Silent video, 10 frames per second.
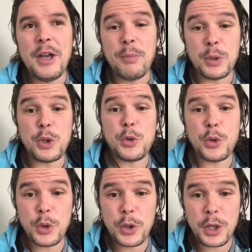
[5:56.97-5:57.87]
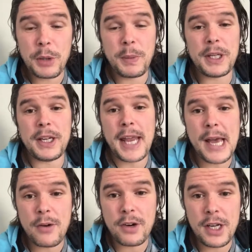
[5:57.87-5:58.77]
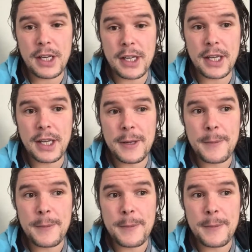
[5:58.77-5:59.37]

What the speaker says: But you could go to bed an hour earlier.